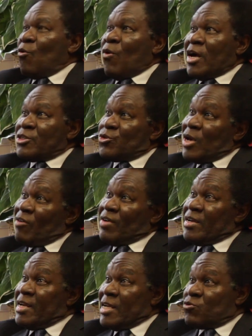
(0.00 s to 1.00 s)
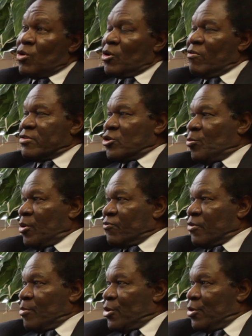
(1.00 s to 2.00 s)
once you have a network of
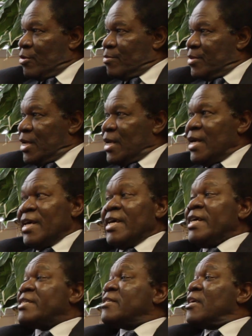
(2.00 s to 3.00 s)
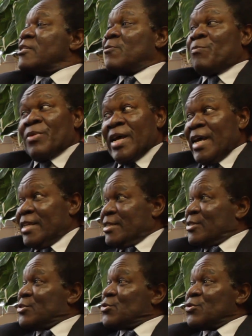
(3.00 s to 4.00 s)
support from home, it
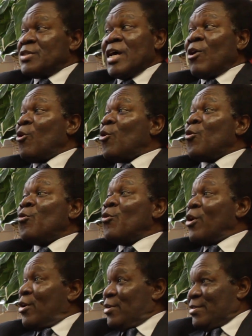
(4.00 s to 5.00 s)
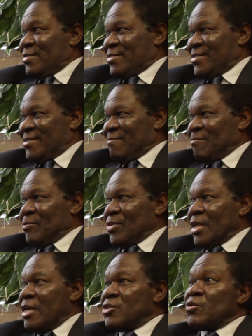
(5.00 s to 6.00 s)
spreads to the whole world.
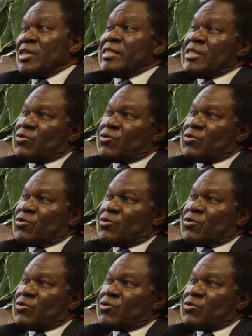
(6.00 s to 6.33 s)
So this